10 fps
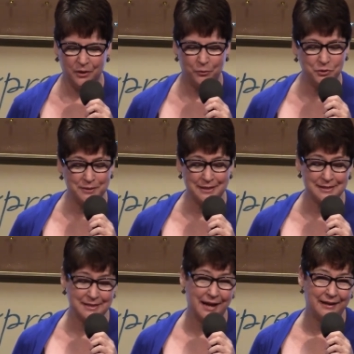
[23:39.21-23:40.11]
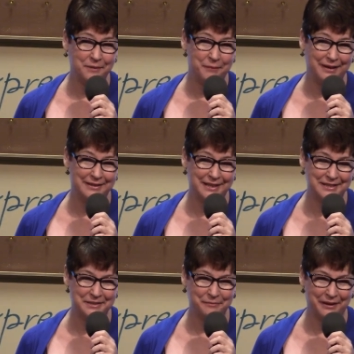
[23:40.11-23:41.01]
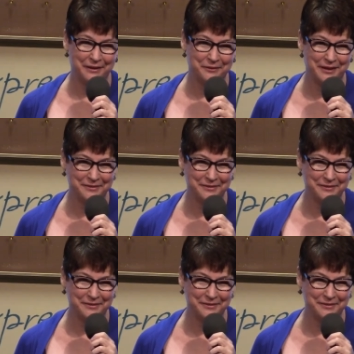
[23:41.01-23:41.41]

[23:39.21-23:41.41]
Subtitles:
Which was a silent meditation, by the way.